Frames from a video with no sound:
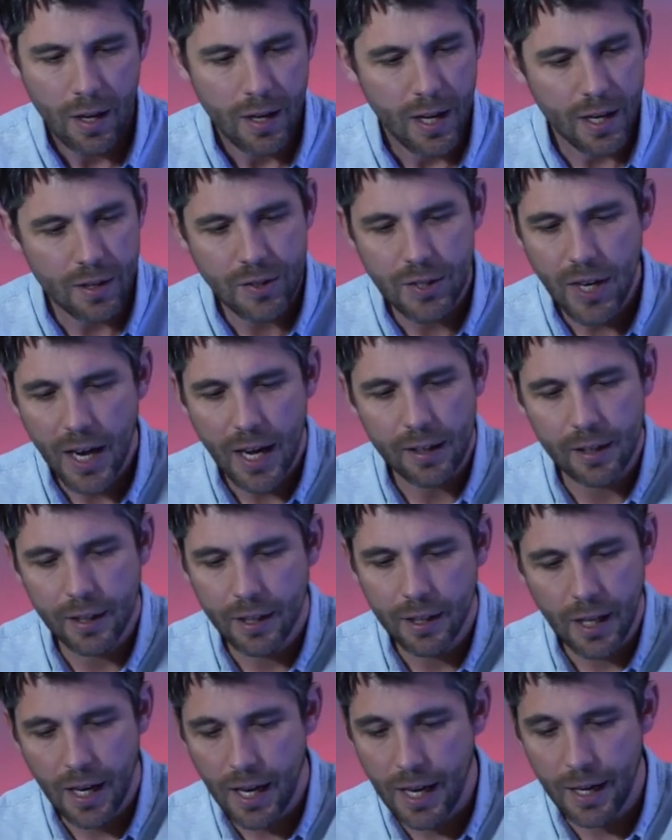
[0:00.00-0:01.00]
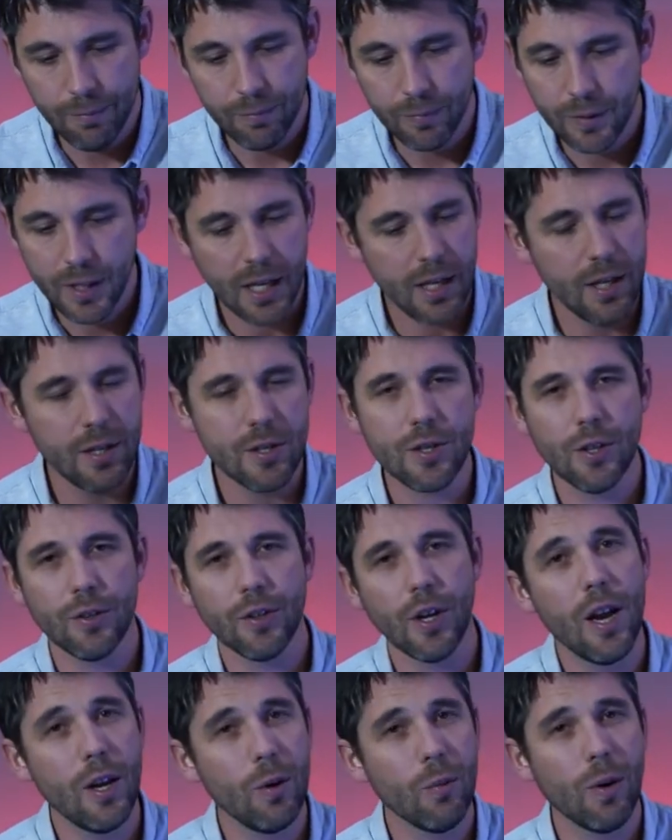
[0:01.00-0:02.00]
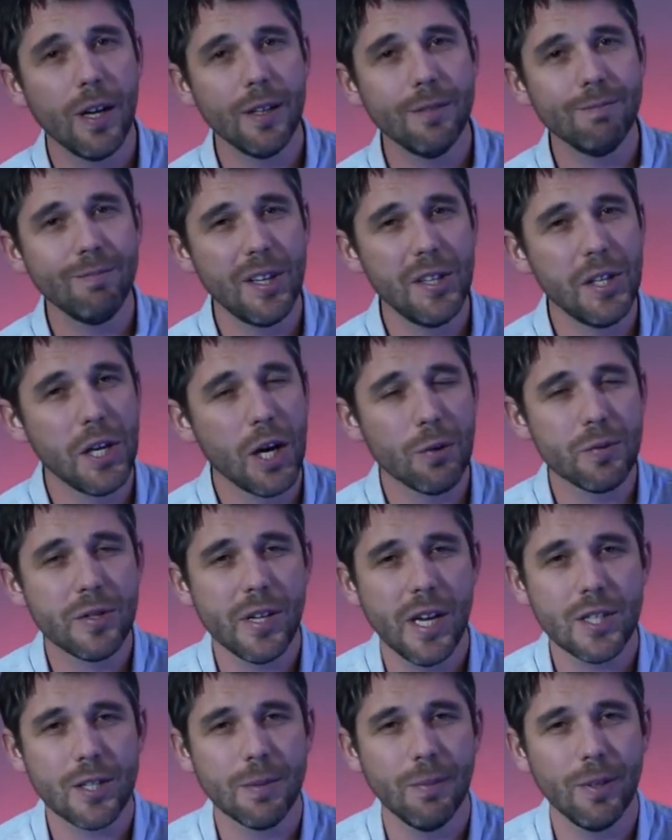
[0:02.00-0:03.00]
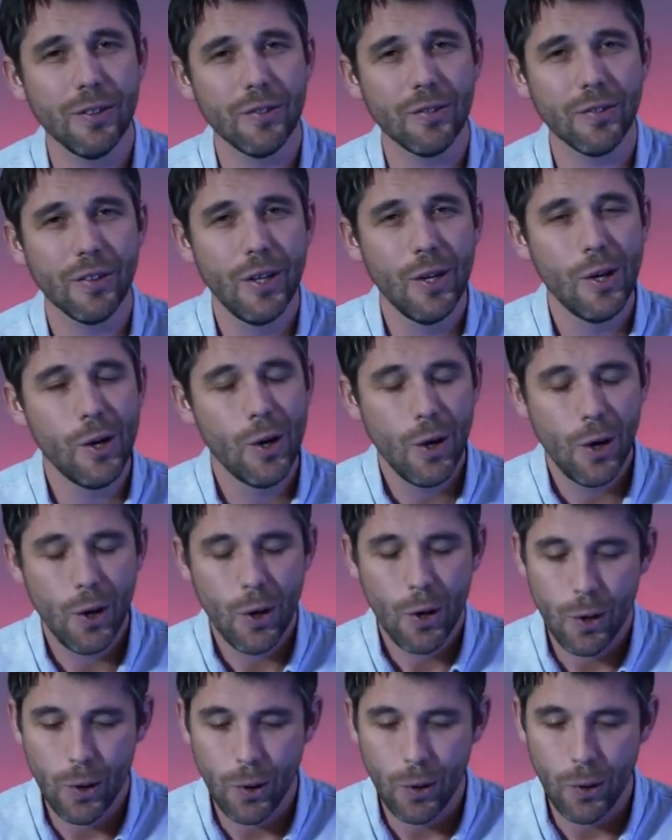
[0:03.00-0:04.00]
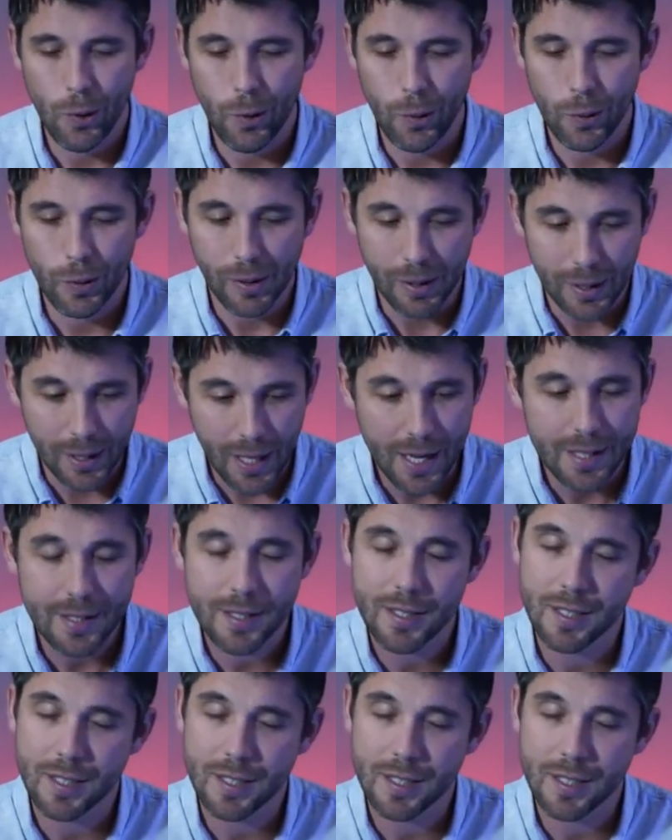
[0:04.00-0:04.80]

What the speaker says: Now, sadly, Gideon's not the only one in the Old Testament who let